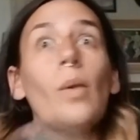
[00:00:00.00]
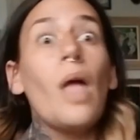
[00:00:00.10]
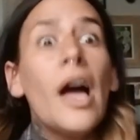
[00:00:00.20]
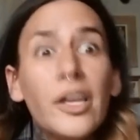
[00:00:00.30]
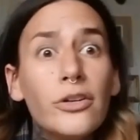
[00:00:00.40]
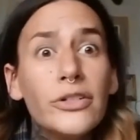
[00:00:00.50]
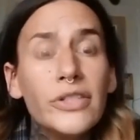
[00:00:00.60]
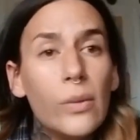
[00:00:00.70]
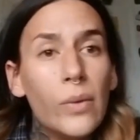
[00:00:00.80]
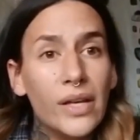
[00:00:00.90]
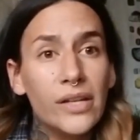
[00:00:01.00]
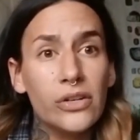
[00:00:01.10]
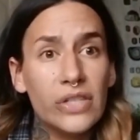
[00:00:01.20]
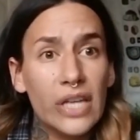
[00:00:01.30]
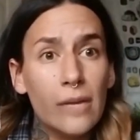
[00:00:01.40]
I understand what I
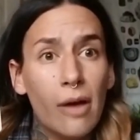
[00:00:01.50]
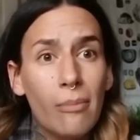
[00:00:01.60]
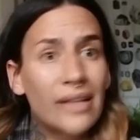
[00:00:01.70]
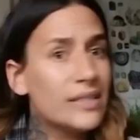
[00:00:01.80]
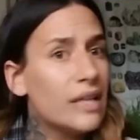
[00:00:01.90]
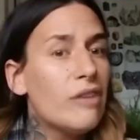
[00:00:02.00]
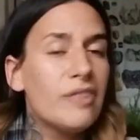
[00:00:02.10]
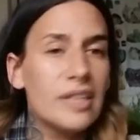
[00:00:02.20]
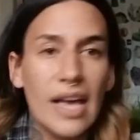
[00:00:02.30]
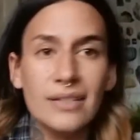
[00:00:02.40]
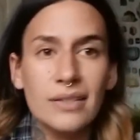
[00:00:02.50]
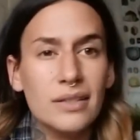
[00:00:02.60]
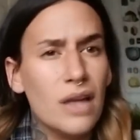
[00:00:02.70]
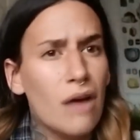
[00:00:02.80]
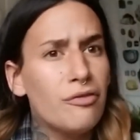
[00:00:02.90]
understand about myself, and yes, it's
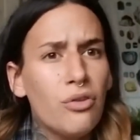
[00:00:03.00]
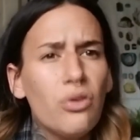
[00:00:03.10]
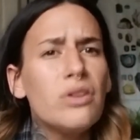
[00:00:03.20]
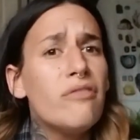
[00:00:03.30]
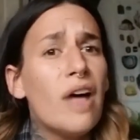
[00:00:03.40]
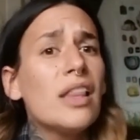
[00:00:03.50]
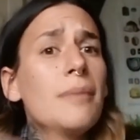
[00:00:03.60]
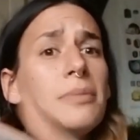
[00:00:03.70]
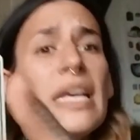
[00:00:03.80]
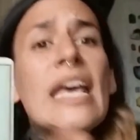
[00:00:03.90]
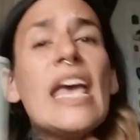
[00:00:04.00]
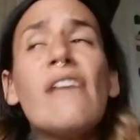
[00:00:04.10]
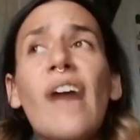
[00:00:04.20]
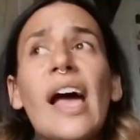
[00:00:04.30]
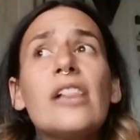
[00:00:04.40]
not fully developed,
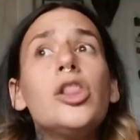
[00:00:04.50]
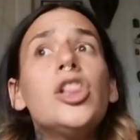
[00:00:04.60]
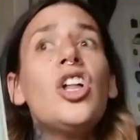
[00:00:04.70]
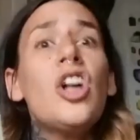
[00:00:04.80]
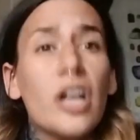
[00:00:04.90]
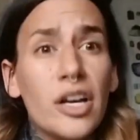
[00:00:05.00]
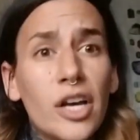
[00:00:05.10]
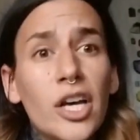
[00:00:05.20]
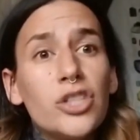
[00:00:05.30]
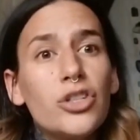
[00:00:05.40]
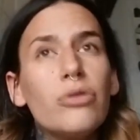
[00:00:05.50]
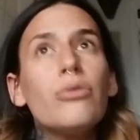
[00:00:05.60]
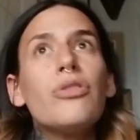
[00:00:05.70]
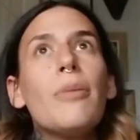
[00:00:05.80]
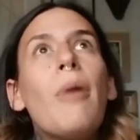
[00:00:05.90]
if I look
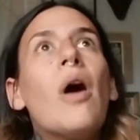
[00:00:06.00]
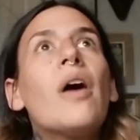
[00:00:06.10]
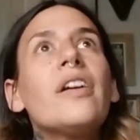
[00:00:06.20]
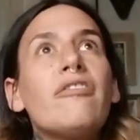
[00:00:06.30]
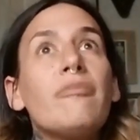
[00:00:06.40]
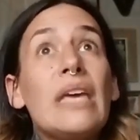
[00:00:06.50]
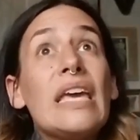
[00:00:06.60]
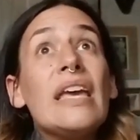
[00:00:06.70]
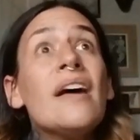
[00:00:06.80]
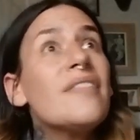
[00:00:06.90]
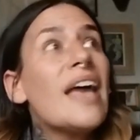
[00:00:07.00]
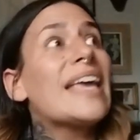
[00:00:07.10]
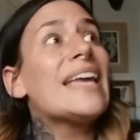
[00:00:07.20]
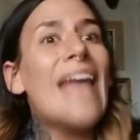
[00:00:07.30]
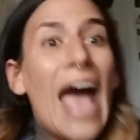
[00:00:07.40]
to the part of me that
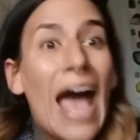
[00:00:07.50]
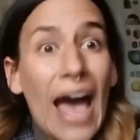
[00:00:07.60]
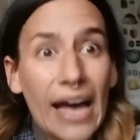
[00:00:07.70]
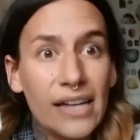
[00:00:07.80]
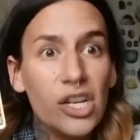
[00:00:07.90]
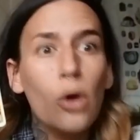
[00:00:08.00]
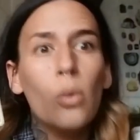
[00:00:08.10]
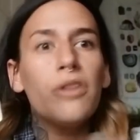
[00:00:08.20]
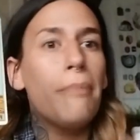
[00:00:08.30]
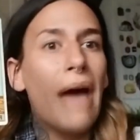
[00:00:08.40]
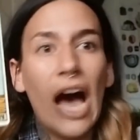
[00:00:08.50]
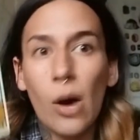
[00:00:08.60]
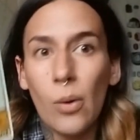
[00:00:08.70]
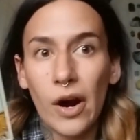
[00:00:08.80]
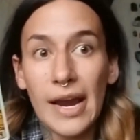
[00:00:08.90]
can act with
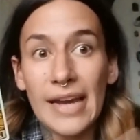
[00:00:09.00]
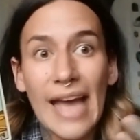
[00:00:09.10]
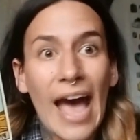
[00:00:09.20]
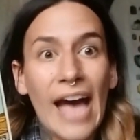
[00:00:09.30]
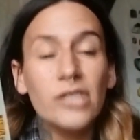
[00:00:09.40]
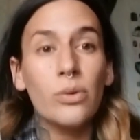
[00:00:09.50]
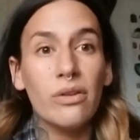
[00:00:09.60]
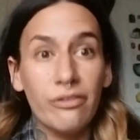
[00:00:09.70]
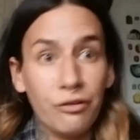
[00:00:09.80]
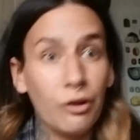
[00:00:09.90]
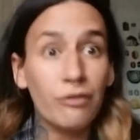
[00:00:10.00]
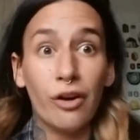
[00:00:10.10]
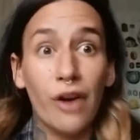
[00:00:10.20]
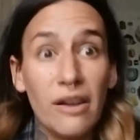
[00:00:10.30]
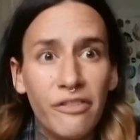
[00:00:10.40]
power and act with
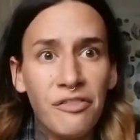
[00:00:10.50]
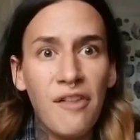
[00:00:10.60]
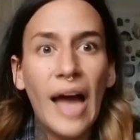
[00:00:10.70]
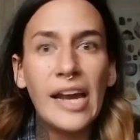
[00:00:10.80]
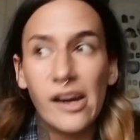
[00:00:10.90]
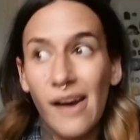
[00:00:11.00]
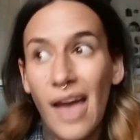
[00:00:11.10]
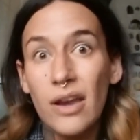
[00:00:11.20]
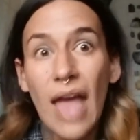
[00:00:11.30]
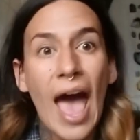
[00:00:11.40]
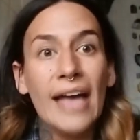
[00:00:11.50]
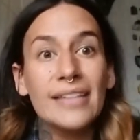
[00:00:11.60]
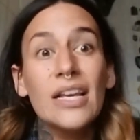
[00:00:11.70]
fervor and fire and act